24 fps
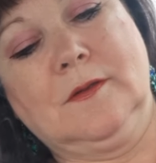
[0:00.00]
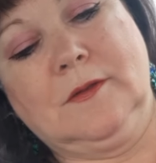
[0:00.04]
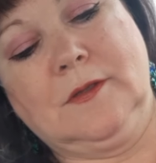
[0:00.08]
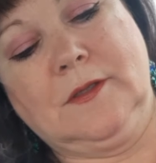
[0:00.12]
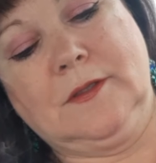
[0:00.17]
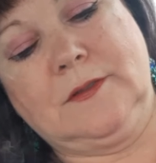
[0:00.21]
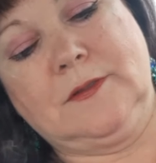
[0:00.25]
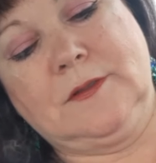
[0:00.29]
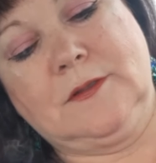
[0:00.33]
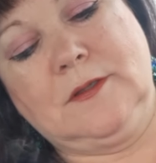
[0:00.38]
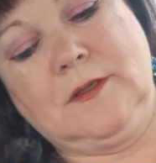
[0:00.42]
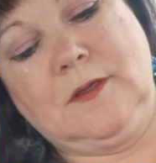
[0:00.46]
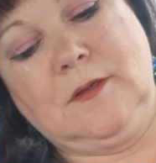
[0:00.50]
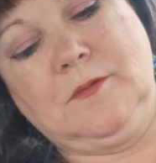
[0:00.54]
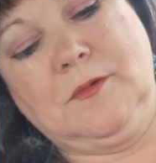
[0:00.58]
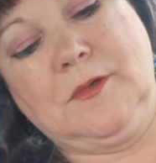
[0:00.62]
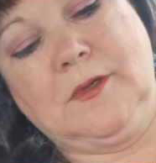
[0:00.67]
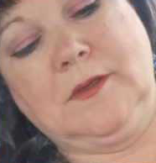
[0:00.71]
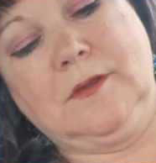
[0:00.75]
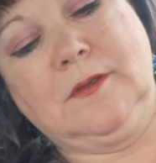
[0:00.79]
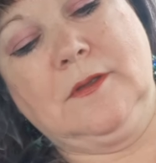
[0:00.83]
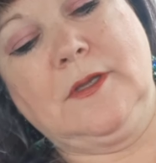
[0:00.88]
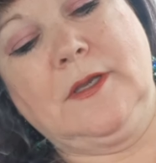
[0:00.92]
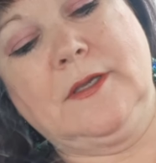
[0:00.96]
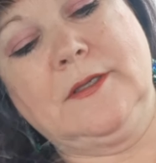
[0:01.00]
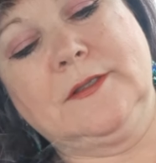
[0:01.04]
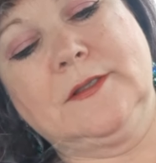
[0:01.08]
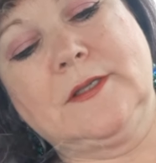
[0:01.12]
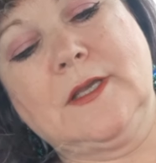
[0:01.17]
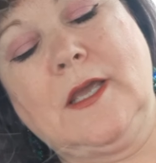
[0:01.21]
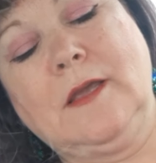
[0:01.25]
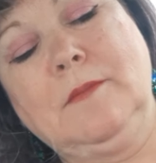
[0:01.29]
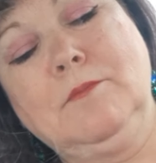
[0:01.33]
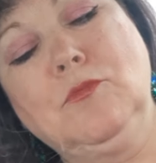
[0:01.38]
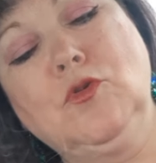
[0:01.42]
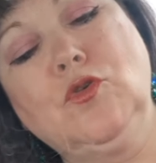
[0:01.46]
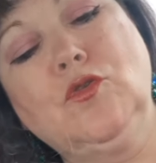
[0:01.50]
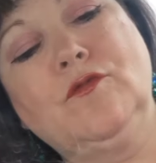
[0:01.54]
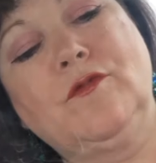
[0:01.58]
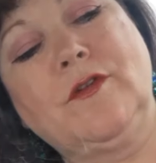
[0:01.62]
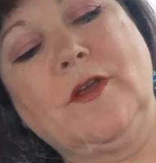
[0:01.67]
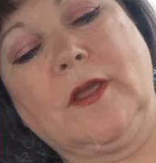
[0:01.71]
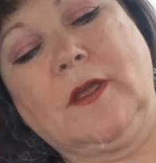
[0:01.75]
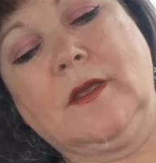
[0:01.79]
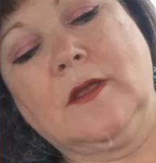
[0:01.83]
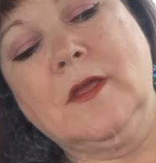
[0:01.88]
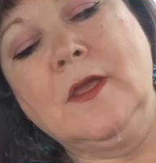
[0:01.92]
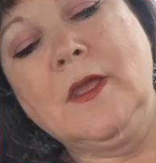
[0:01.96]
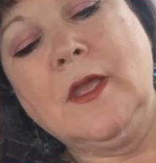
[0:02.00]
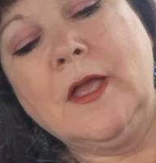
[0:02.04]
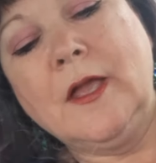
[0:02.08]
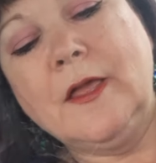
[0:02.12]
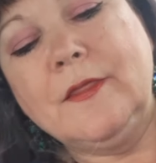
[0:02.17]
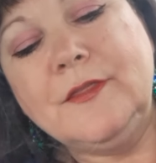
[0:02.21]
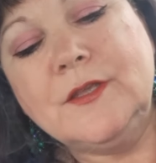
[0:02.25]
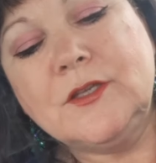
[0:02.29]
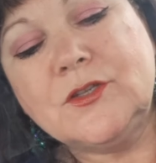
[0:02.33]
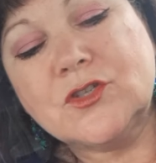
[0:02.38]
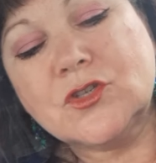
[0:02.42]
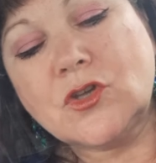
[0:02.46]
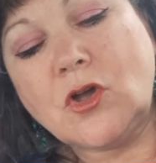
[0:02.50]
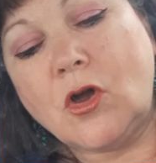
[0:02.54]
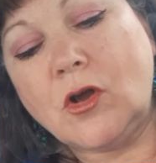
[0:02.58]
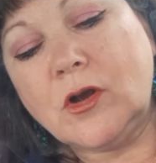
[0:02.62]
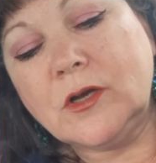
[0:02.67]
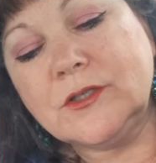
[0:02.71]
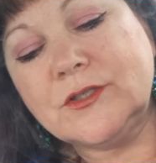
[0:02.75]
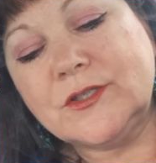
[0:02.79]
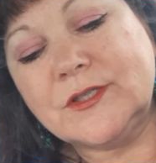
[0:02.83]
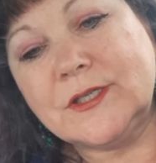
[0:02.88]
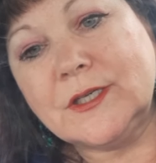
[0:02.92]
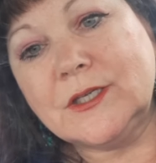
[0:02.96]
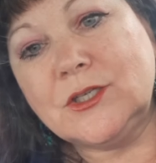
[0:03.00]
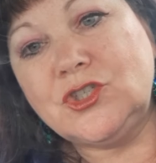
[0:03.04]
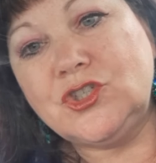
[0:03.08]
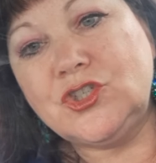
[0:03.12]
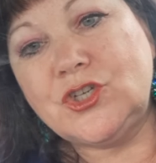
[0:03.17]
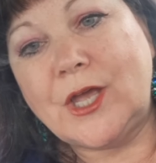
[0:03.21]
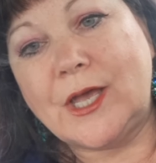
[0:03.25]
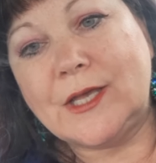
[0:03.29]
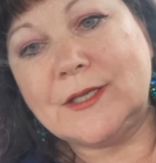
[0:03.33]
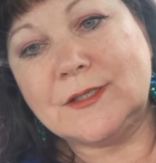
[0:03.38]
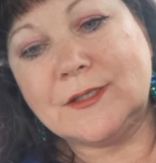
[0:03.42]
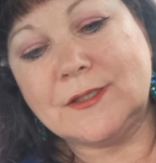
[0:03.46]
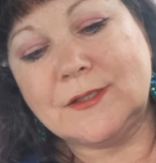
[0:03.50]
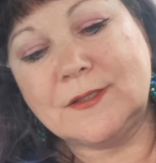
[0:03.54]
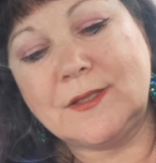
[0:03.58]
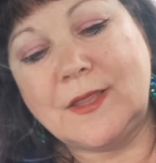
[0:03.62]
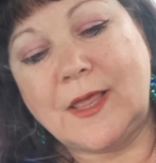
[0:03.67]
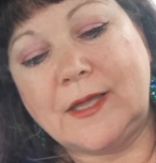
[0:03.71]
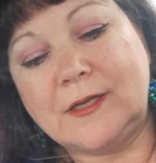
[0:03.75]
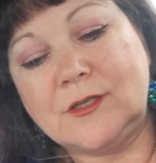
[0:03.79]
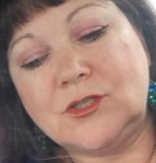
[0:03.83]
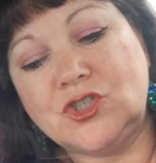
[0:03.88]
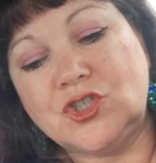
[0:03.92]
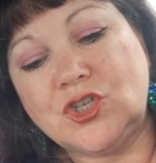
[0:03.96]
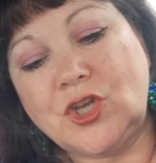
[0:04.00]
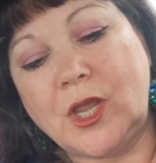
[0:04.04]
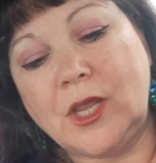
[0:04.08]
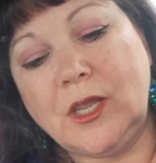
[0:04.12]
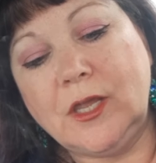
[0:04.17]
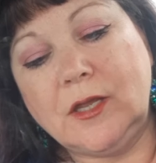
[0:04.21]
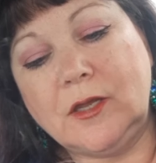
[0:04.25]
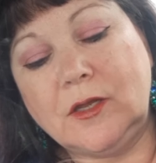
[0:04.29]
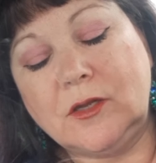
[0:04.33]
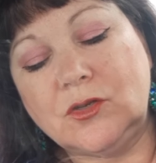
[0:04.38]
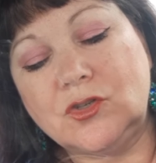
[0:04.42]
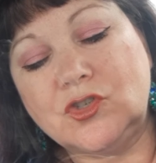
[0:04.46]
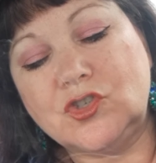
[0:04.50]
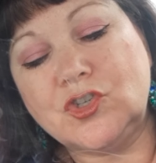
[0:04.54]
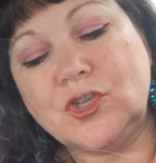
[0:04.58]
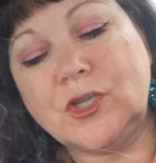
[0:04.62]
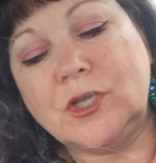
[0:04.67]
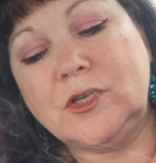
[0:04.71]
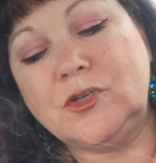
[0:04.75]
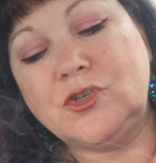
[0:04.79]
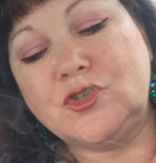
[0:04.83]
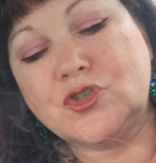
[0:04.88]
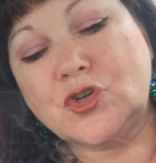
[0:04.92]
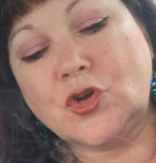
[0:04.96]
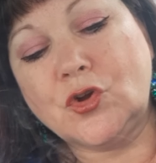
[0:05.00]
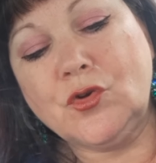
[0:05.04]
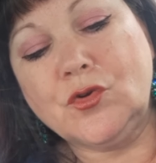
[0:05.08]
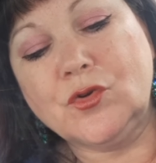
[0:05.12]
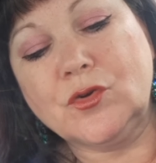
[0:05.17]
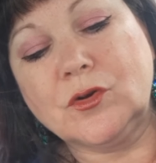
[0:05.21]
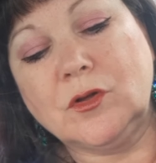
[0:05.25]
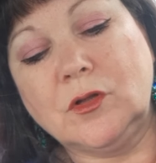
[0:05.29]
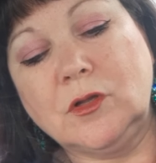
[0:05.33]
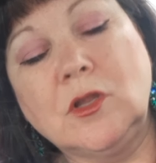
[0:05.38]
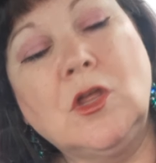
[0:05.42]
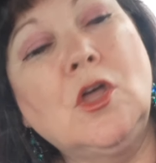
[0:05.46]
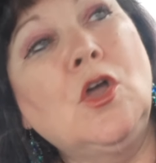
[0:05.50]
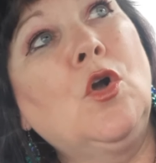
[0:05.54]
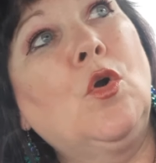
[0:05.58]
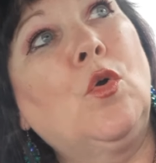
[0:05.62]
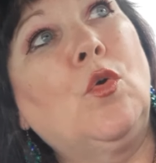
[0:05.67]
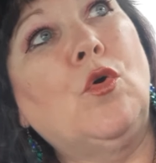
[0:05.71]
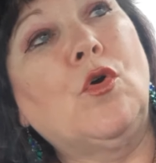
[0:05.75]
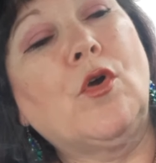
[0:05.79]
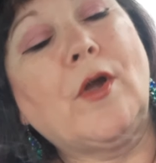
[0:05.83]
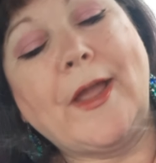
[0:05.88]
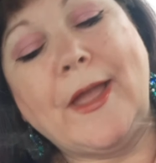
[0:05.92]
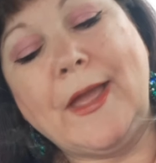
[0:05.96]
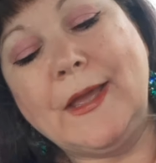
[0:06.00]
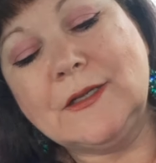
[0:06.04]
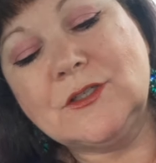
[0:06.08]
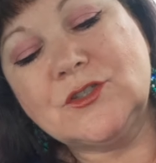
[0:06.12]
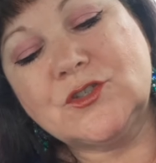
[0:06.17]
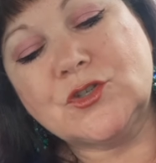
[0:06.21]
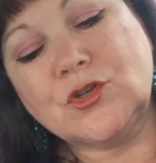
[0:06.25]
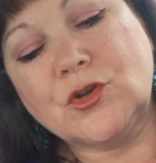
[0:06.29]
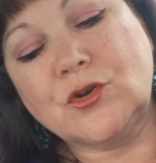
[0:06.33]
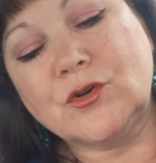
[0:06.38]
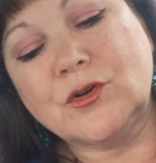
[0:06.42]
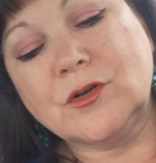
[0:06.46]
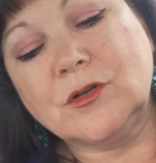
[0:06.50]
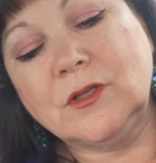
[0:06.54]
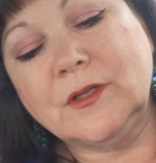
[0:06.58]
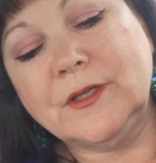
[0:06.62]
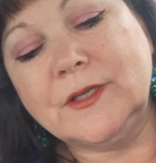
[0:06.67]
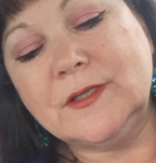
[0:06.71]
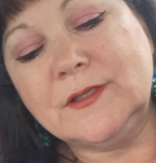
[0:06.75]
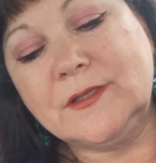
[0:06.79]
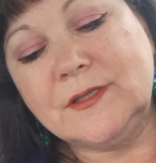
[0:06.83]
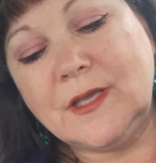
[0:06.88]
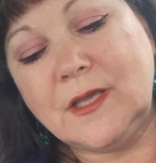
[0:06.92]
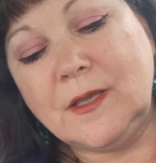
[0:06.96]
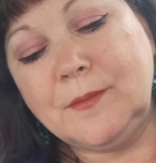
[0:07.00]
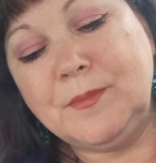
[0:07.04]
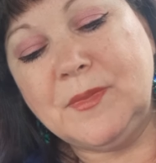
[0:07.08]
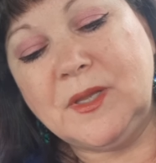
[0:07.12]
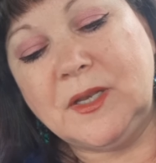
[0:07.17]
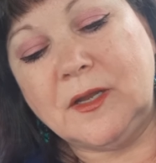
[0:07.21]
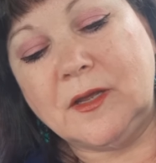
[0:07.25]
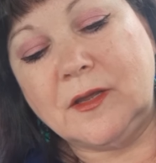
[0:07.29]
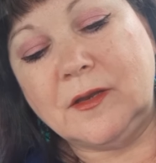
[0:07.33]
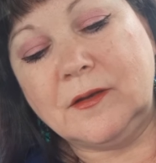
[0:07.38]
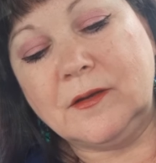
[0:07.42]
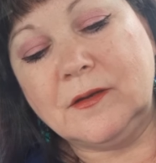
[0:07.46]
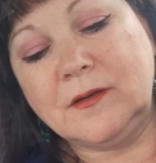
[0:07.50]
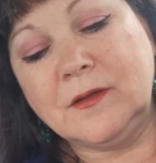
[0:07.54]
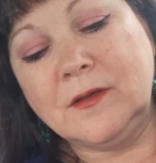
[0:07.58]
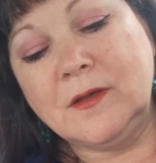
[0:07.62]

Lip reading: Let's see what they say. Moving. This card suggests that change, internal or external, is imminent.